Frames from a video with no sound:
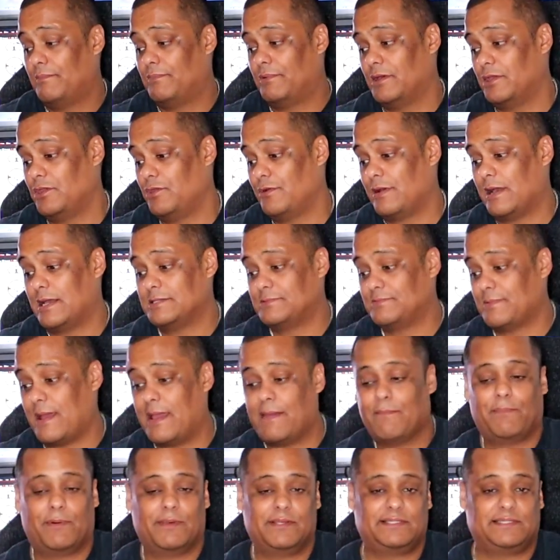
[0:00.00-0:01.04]
But you guys
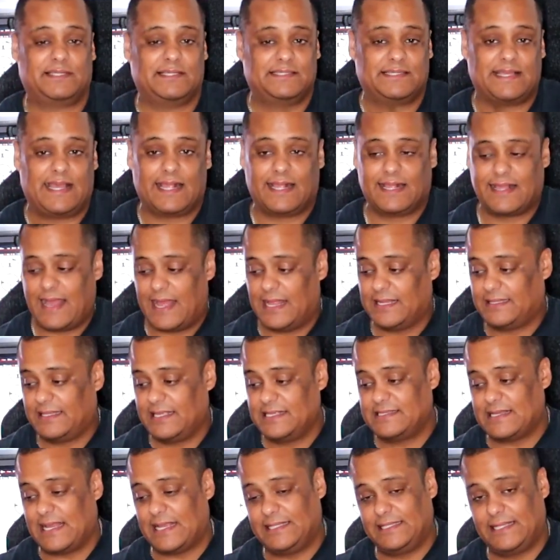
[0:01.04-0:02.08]
might. But since I got
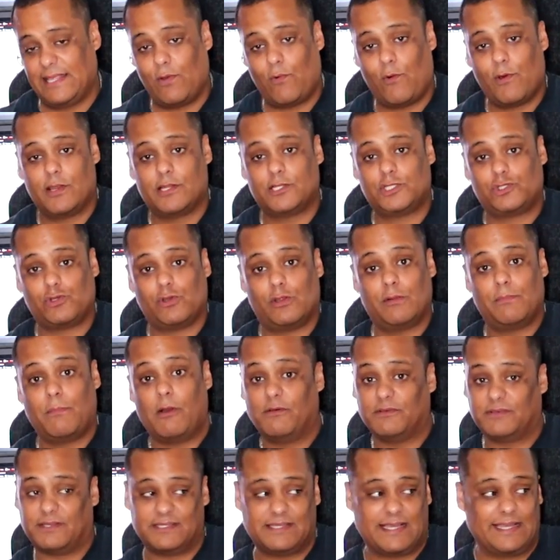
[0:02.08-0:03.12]
these, I did want to show them
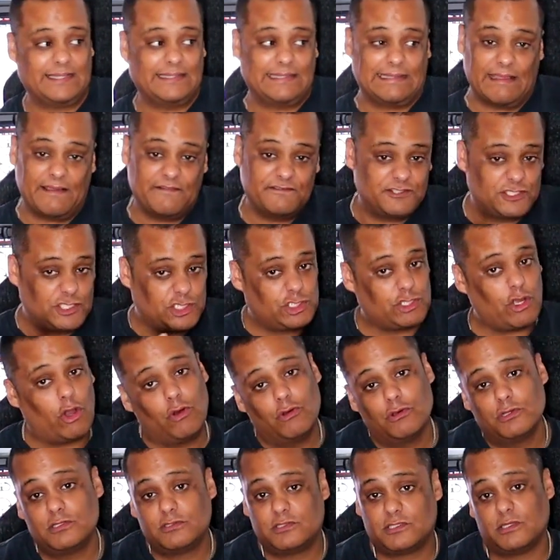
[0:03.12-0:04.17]
off, because I did
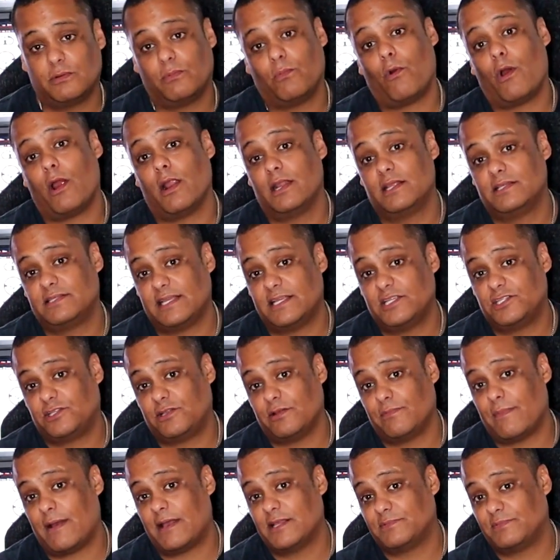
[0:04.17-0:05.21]
show some wireless
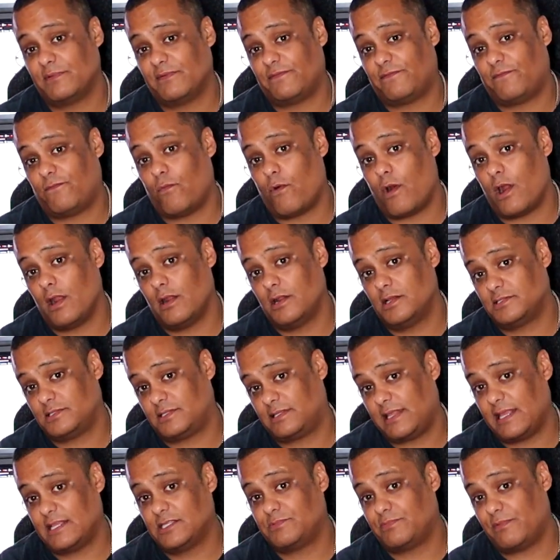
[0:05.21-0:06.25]
HDMIs, wireless
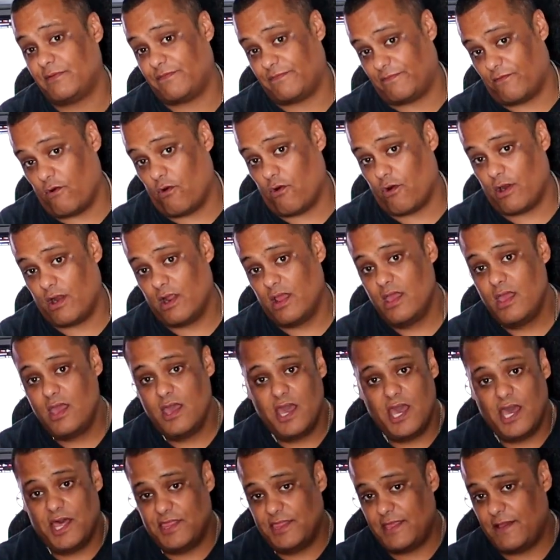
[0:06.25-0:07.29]
things before.
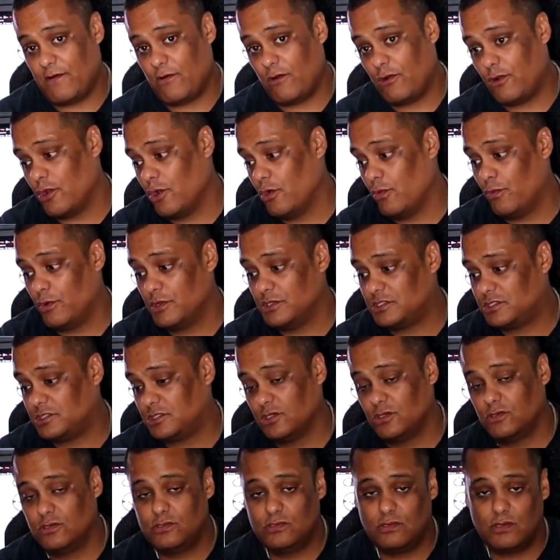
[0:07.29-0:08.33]
They were good ones
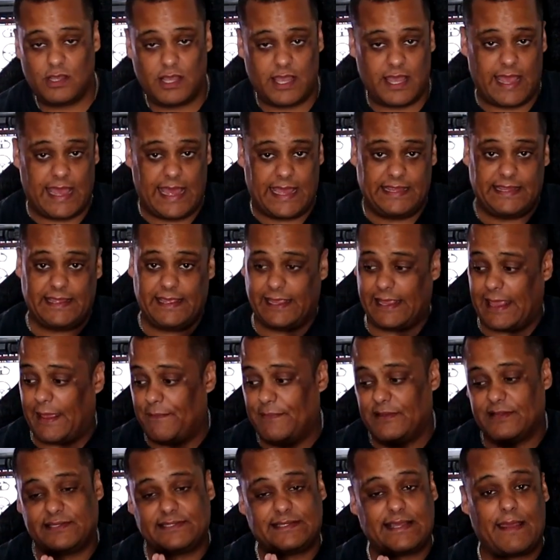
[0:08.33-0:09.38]
too, and they gave
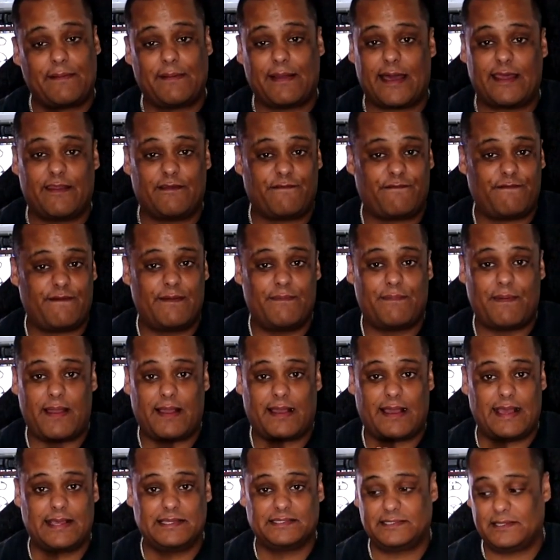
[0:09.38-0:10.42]
me the same kind of
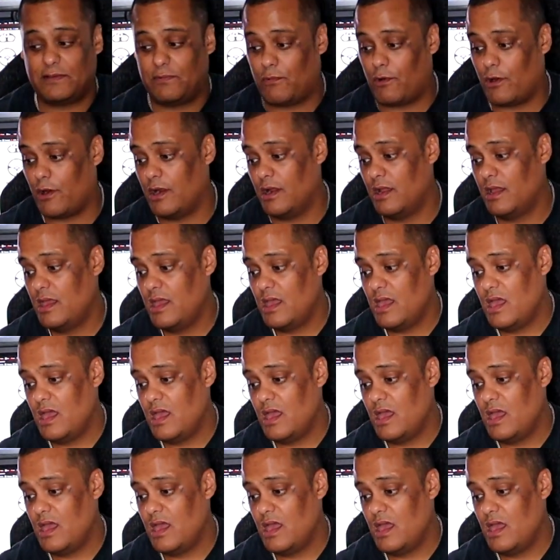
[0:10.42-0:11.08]
feedback as they were.